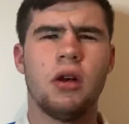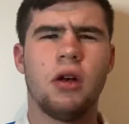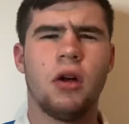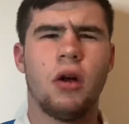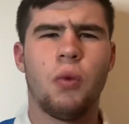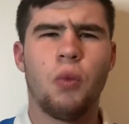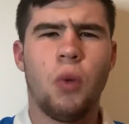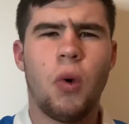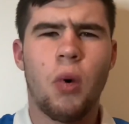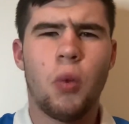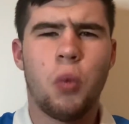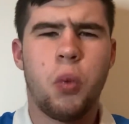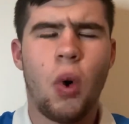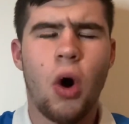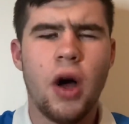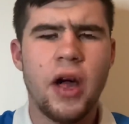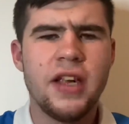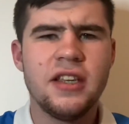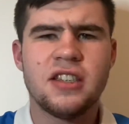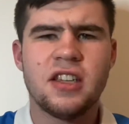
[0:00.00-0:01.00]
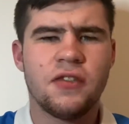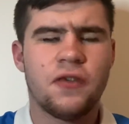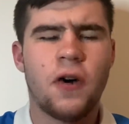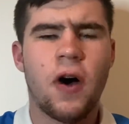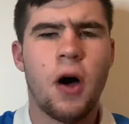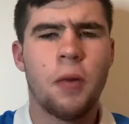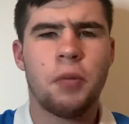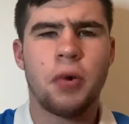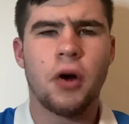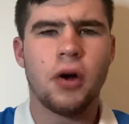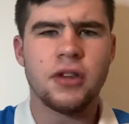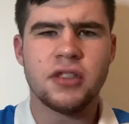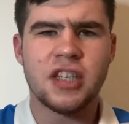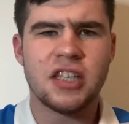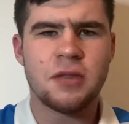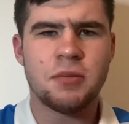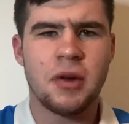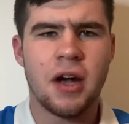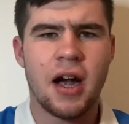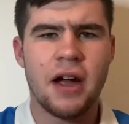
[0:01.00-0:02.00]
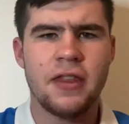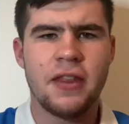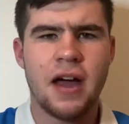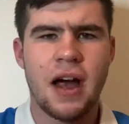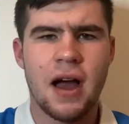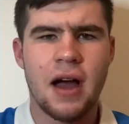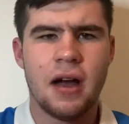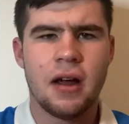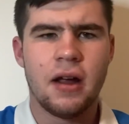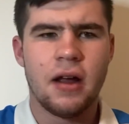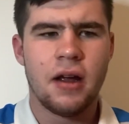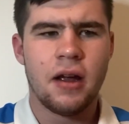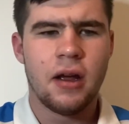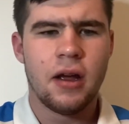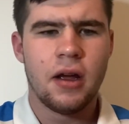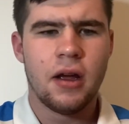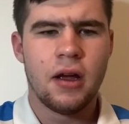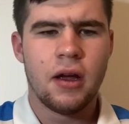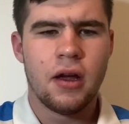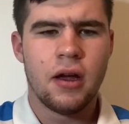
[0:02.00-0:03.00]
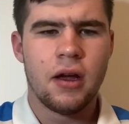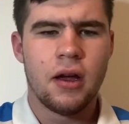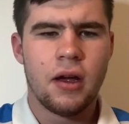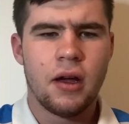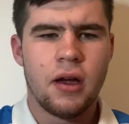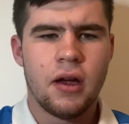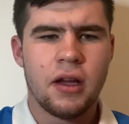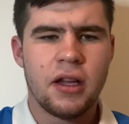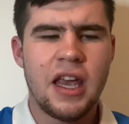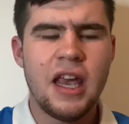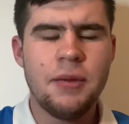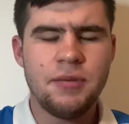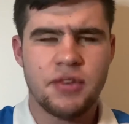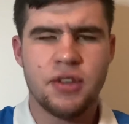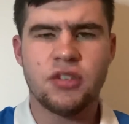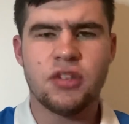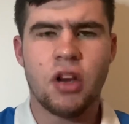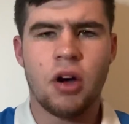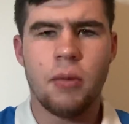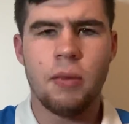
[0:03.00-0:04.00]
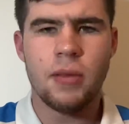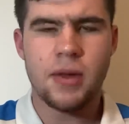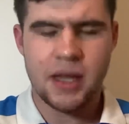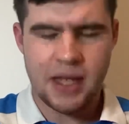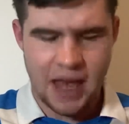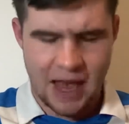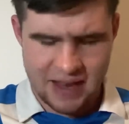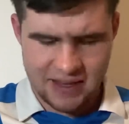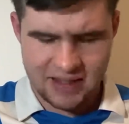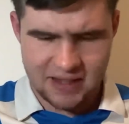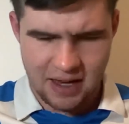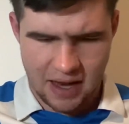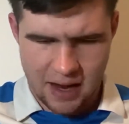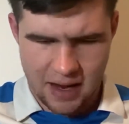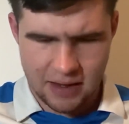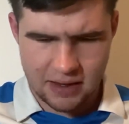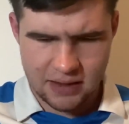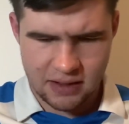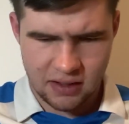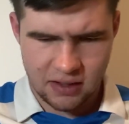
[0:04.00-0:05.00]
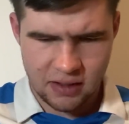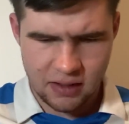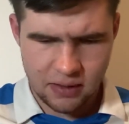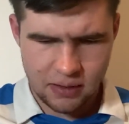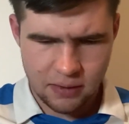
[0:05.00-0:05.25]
What is the thought process behind that? Keeps us up, gets sacked.